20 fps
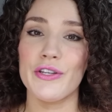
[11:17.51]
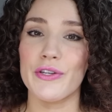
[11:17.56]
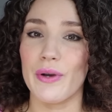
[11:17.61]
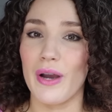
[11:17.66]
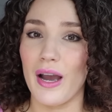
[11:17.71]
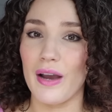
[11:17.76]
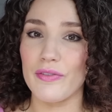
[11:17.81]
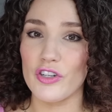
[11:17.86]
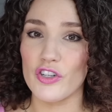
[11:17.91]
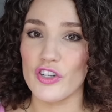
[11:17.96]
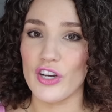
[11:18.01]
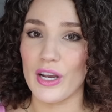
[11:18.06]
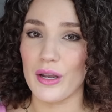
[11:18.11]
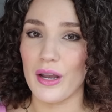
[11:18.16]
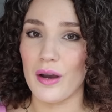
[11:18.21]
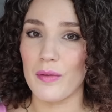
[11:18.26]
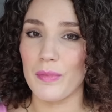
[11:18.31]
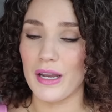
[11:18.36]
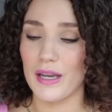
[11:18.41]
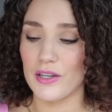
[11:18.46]
So you have to check
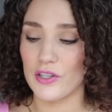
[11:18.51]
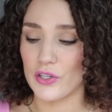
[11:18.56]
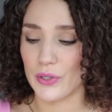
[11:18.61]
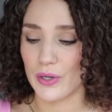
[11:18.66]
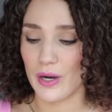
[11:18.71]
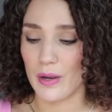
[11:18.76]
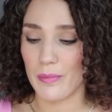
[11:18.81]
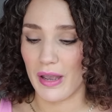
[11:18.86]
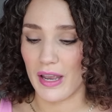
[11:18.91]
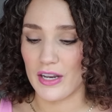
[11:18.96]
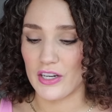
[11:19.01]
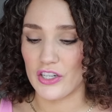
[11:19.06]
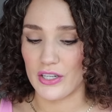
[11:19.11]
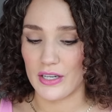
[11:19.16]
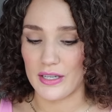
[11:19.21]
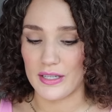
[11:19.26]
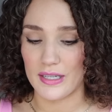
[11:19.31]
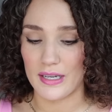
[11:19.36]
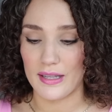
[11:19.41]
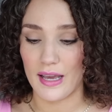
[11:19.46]
out my Instagram page to
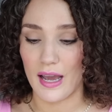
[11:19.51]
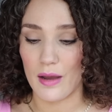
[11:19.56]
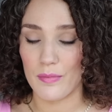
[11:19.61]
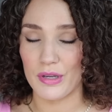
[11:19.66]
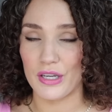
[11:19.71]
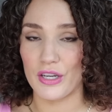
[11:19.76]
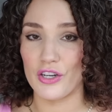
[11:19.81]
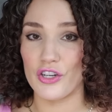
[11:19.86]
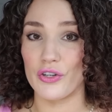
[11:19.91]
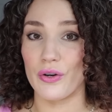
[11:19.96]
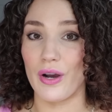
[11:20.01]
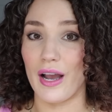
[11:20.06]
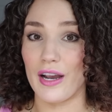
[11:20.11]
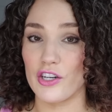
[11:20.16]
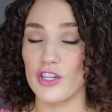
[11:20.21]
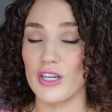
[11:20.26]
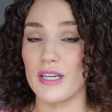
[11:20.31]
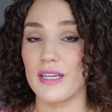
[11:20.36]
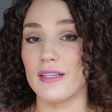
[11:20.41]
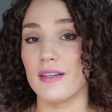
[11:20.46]
see that because you'll
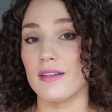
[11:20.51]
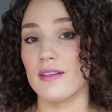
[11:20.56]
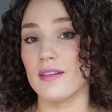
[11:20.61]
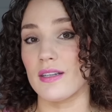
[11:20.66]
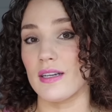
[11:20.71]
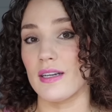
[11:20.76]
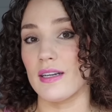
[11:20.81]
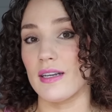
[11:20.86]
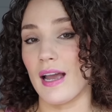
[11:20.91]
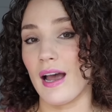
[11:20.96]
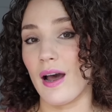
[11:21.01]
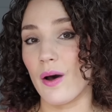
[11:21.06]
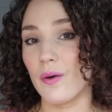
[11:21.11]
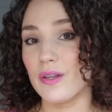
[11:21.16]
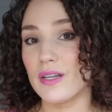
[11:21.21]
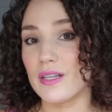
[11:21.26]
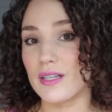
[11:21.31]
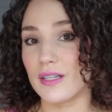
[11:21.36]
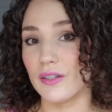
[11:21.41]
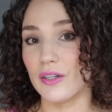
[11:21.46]
actually get to see how
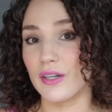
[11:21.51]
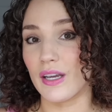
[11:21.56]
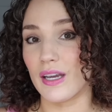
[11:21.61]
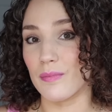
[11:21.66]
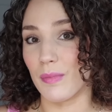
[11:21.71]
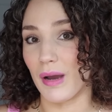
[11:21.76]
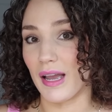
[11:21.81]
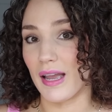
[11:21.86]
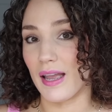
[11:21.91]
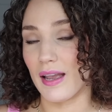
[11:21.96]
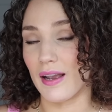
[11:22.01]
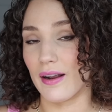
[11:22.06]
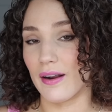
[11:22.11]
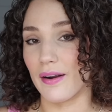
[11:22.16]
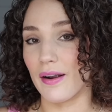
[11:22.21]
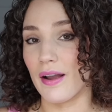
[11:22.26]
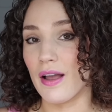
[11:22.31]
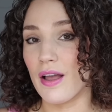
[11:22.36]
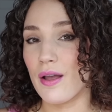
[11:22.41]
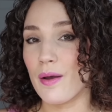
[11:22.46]
these look in my
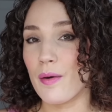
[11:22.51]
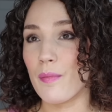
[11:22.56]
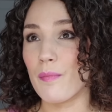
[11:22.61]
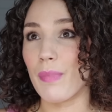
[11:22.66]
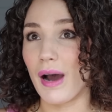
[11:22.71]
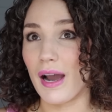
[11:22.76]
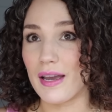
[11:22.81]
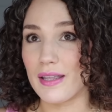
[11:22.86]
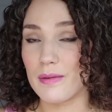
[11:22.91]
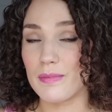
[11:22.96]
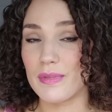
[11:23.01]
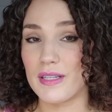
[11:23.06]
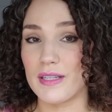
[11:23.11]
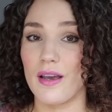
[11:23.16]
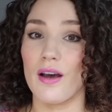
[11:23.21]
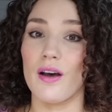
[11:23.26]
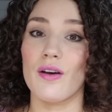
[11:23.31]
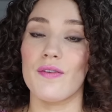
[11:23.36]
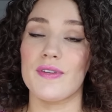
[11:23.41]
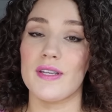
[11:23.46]
hair by
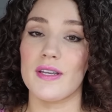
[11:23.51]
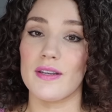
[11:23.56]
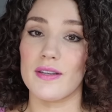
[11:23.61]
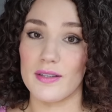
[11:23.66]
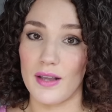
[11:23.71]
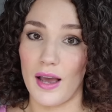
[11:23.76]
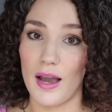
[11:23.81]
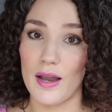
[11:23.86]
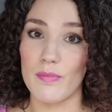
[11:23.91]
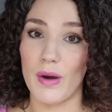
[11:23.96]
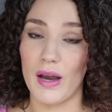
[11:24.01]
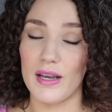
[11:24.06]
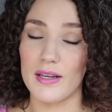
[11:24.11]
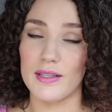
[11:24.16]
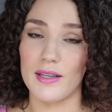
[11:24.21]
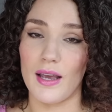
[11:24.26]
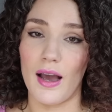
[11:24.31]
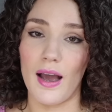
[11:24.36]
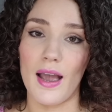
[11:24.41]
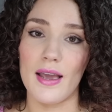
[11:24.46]
themselves side by
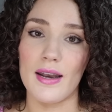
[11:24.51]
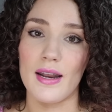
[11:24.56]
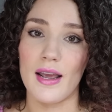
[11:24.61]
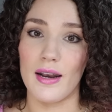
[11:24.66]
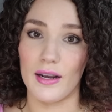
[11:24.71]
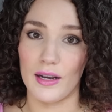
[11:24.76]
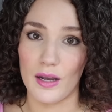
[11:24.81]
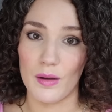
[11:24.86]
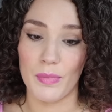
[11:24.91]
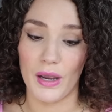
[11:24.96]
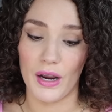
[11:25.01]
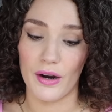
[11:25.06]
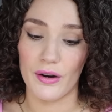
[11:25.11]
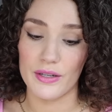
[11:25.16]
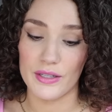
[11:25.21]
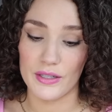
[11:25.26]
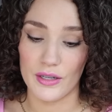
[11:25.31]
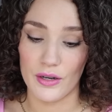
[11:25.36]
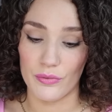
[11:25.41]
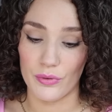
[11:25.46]
side in a
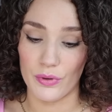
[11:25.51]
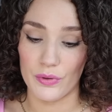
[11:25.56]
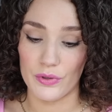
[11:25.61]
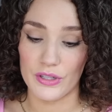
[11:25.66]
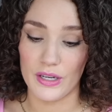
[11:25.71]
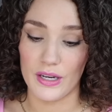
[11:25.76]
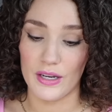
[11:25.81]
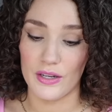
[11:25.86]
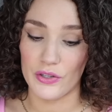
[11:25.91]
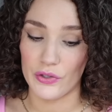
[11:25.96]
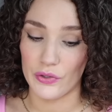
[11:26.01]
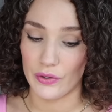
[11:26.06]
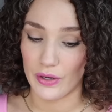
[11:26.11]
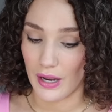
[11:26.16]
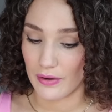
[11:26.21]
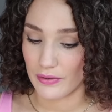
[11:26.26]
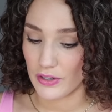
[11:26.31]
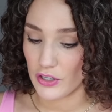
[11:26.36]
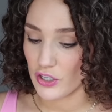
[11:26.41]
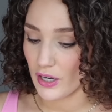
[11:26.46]
comparison routine. So I
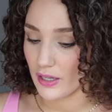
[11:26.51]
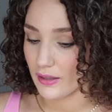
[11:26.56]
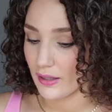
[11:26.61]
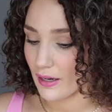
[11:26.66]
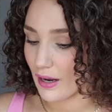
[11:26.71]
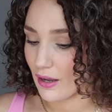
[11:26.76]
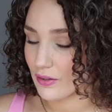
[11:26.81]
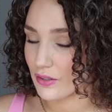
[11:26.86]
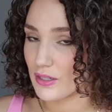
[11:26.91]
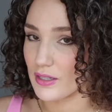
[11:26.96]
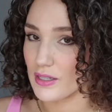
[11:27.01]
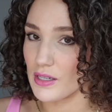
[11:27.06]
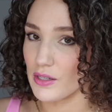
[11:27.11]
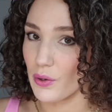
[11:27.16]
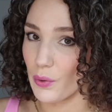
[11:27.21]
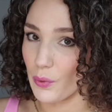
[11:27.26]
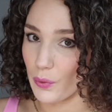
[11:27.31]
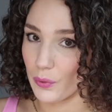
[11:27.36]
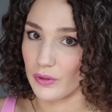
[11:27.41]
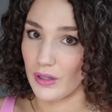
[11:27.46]
have to check that out to see the
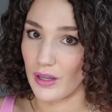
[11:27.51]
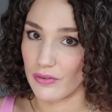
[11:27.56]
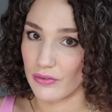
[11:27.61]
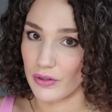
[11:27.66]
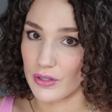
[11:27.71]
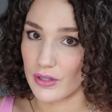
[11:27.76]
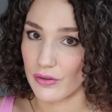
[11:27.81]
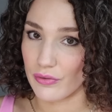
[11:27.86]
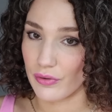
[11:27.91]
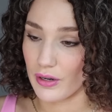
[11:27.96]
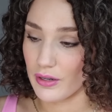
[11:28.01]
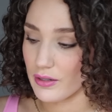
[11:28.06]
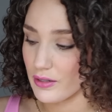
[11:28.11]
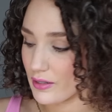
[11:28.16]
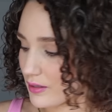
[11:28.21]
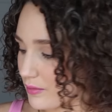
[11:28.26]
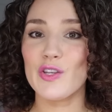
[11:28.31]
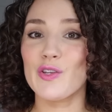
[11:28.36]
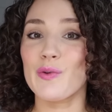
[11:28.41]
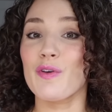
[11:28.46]
whole level
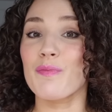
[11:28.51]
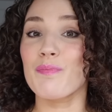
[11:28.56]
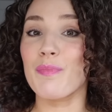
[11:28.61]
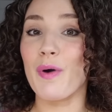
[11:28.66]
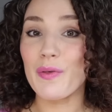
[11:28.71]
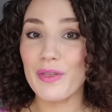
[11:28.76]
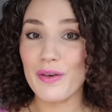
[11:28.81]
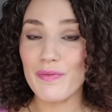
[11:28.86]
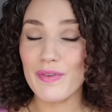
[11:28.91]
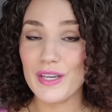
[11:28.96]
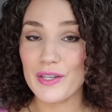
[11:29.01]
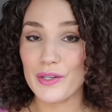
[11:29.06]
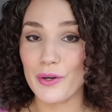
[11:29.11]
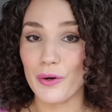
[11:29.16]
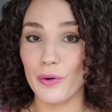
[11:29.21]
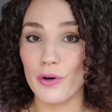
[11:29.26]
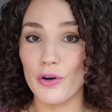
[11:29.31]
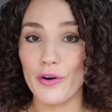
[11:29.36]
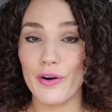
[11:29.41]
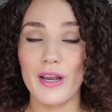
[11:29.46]
difference. So with both of these
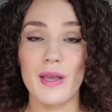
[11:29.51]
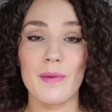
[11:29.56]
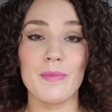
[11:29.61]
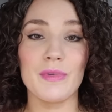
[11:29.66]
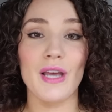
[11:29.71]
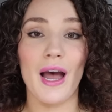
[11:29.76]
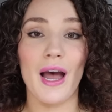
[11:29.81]
curl creams,